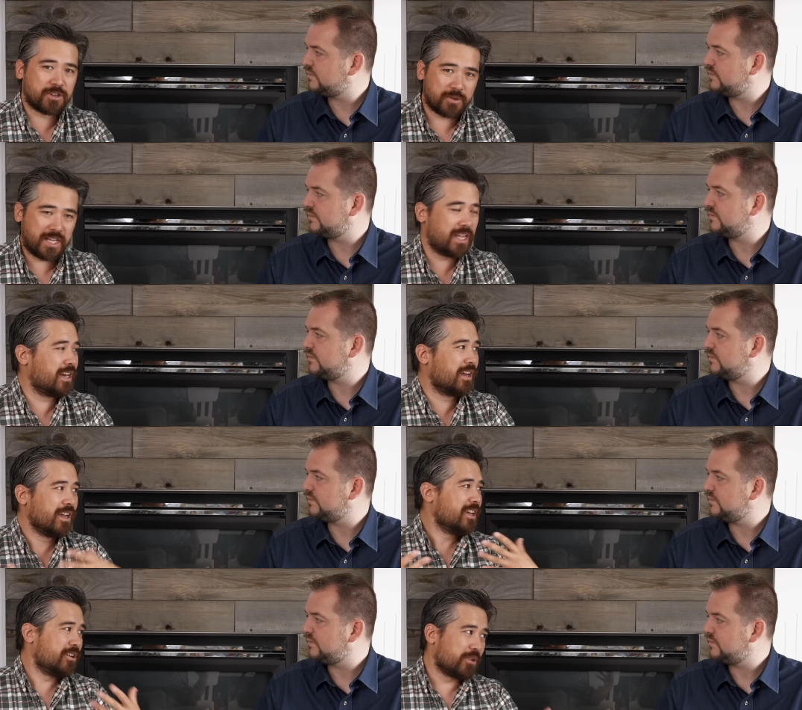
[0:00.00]
Speaker 1: Tokina,
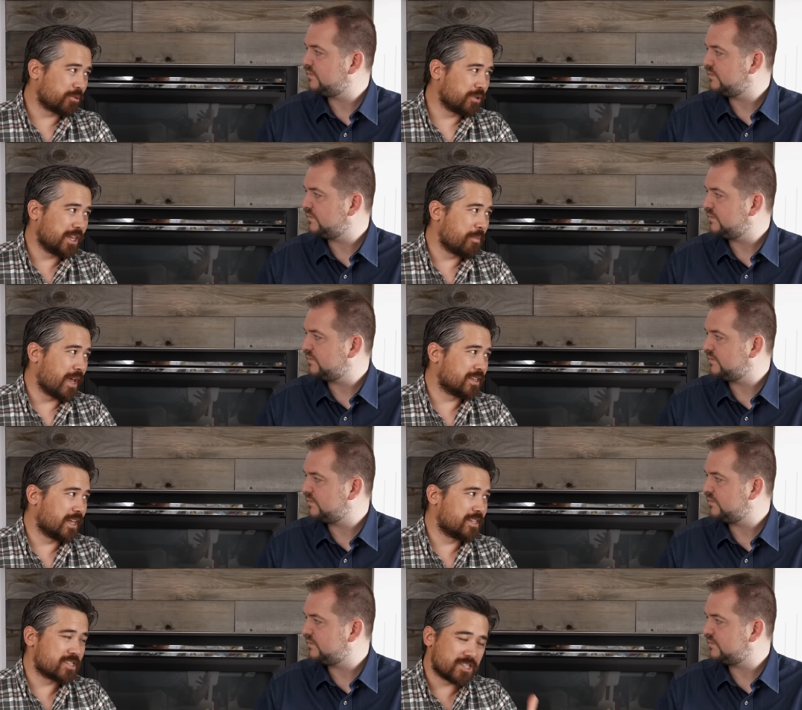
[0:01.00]
you know, to really make
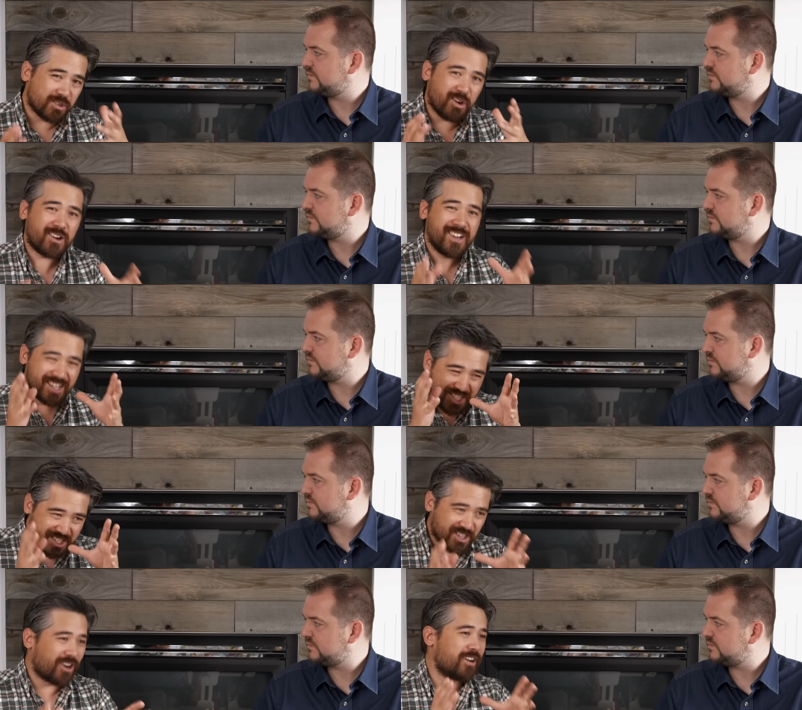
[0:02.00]
lenses. There are
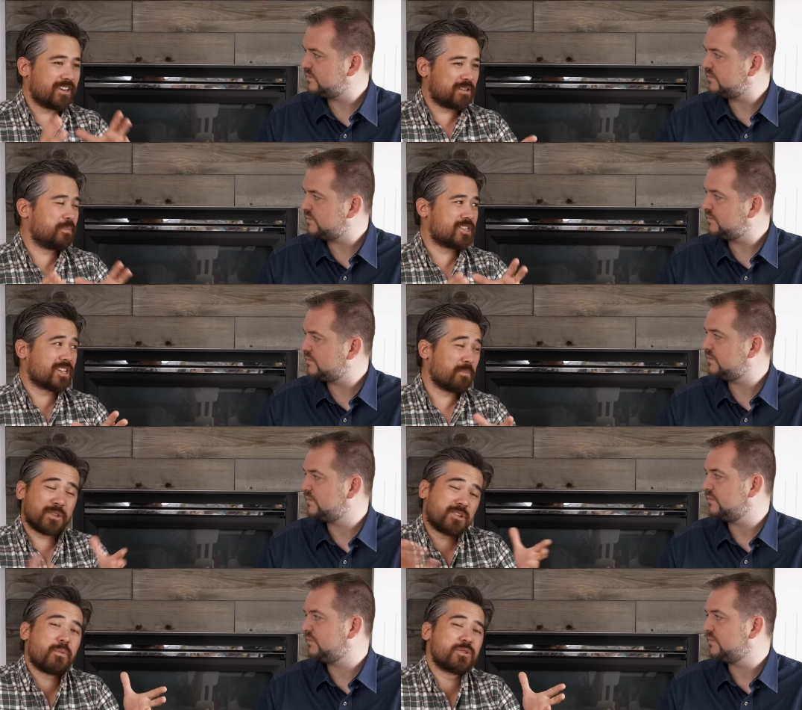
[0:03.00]
starting to be some, but they're
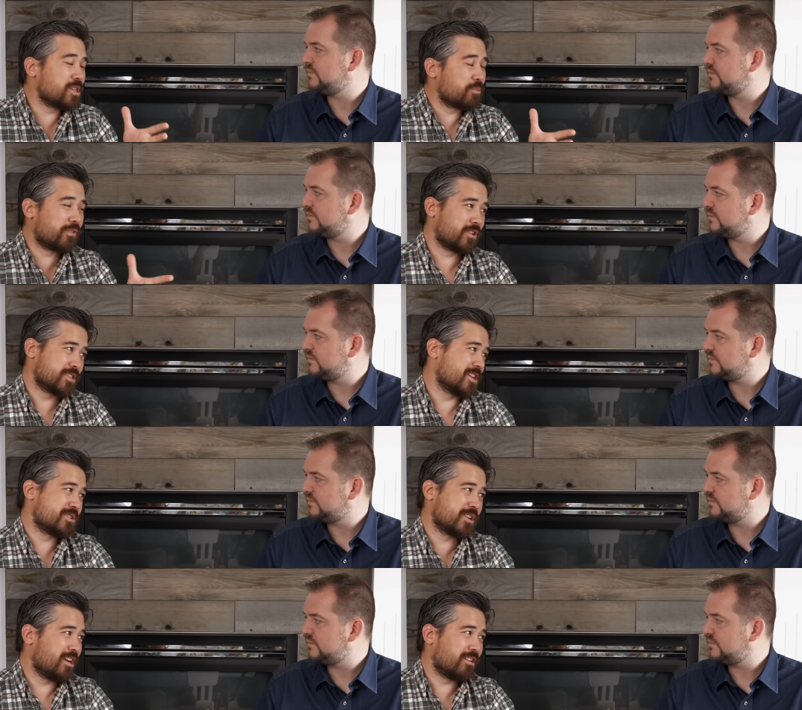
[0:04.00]
mostly reverse
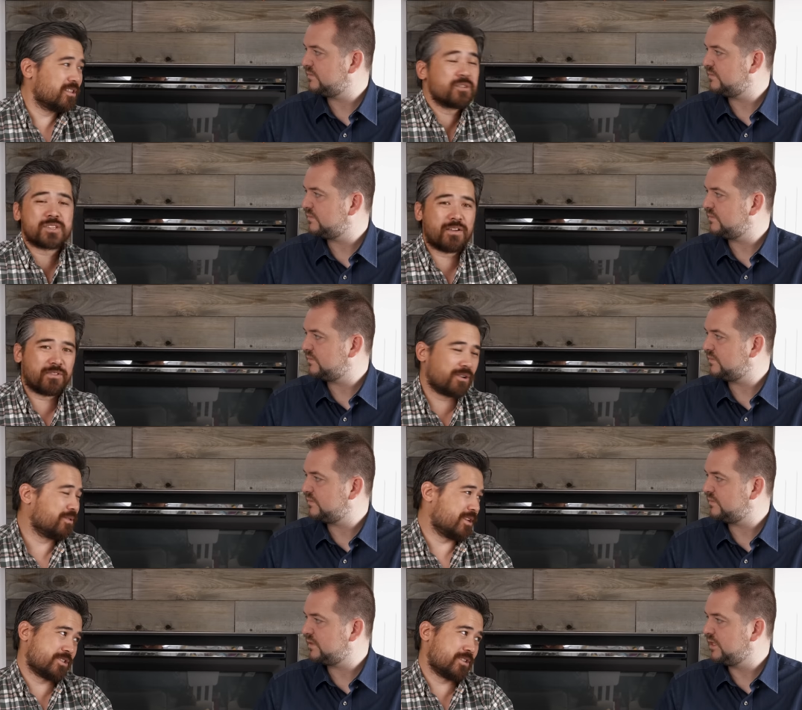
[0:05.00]
engineered, and those have their own
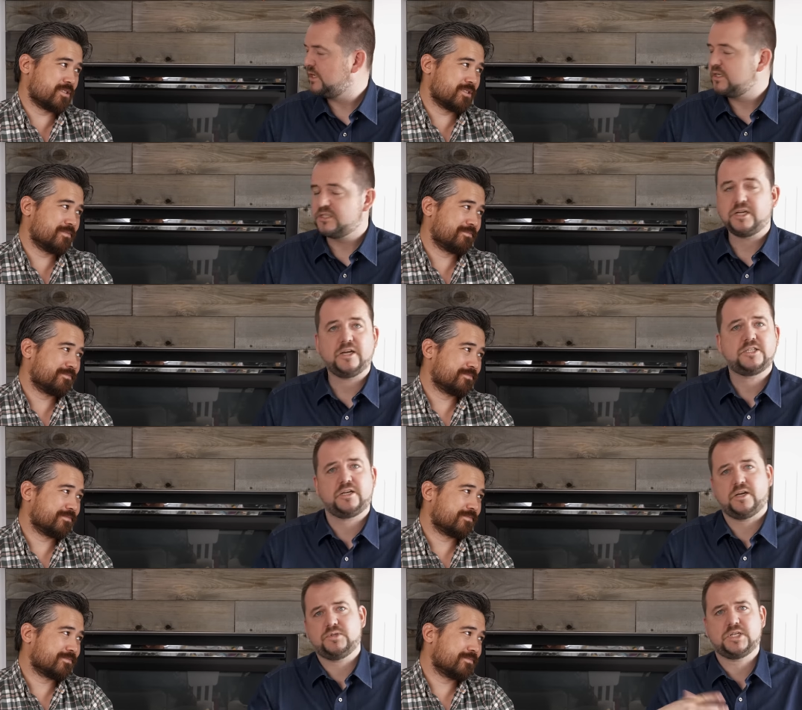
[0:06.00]
Speaker 2: issues. See, I said I
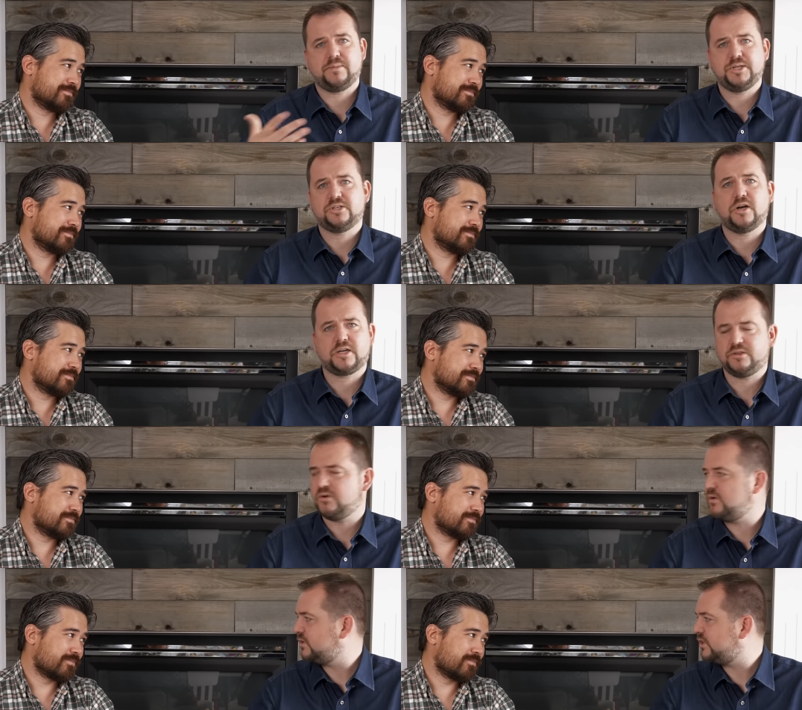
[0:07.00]
was going to be talking the
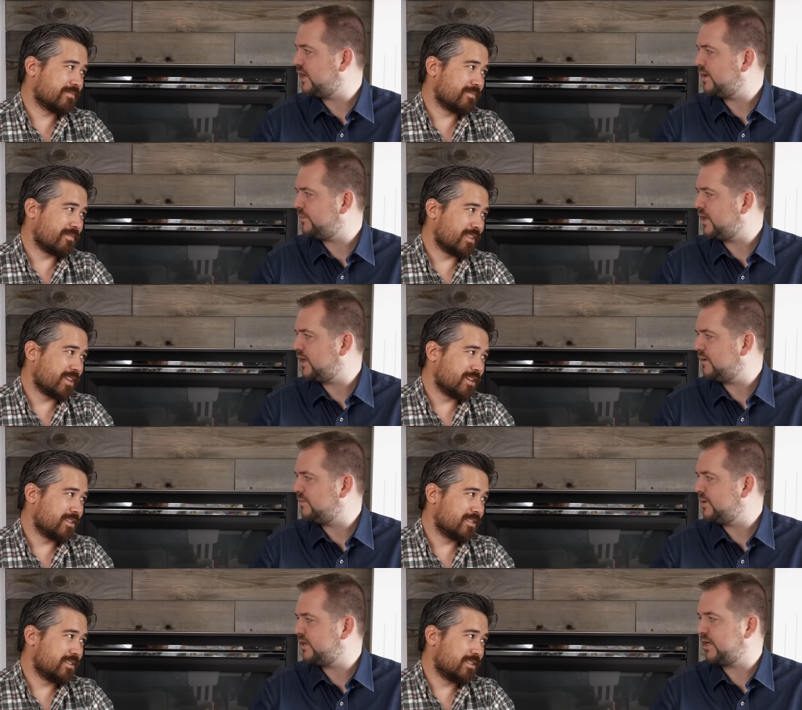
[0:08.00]
whole time, uh,
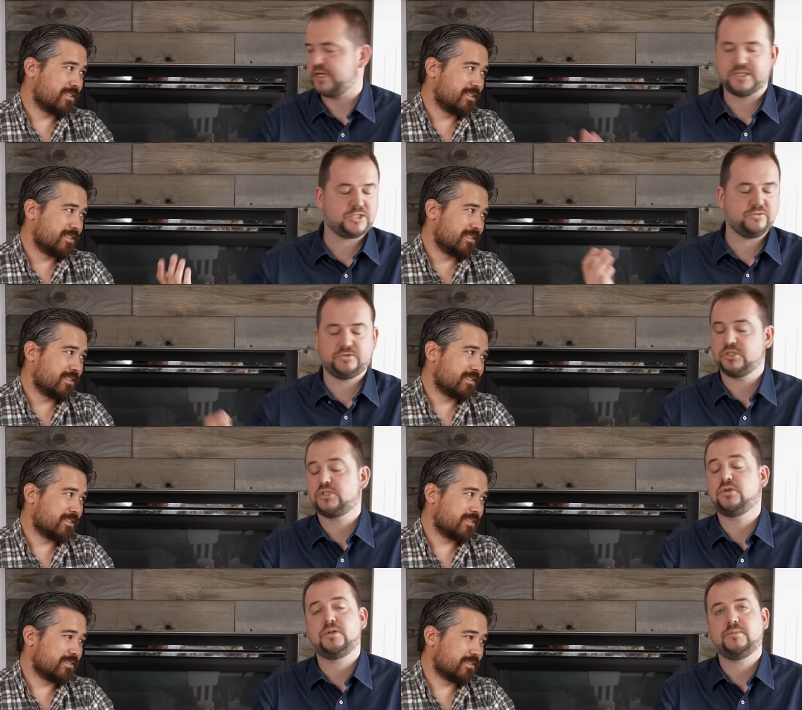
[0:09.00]
but I guess you've just
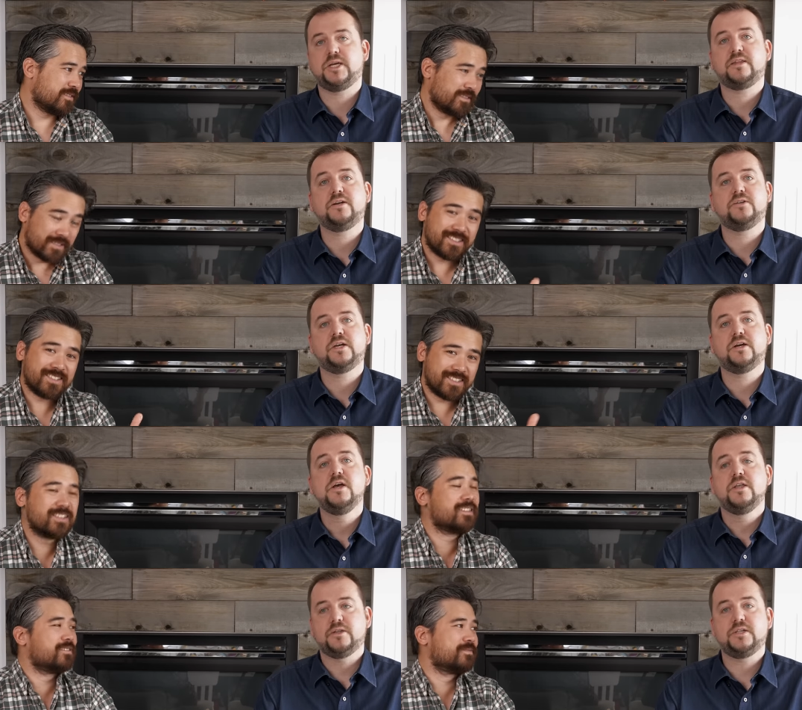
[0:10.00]
stolen my thunder there.
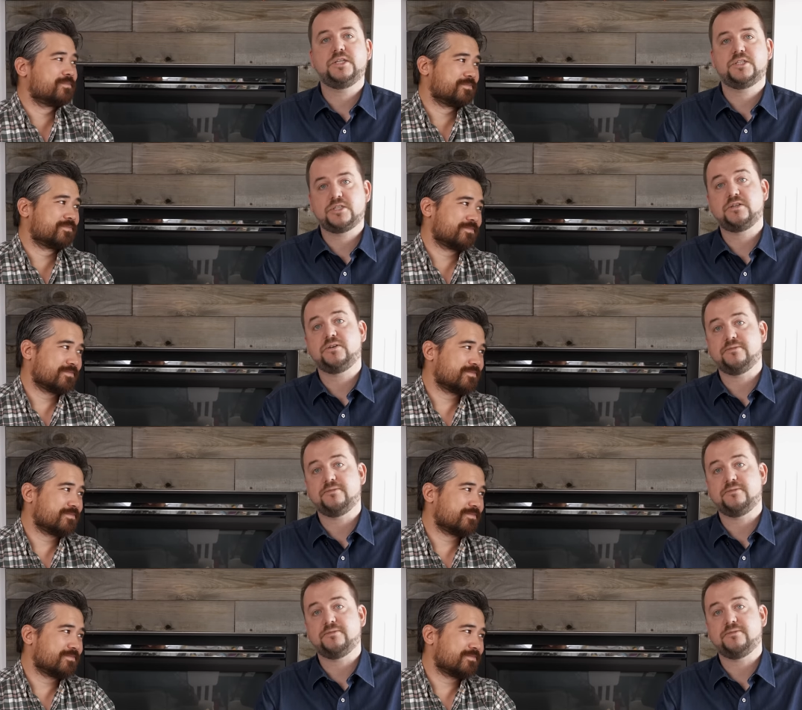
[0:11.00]
The lenses that are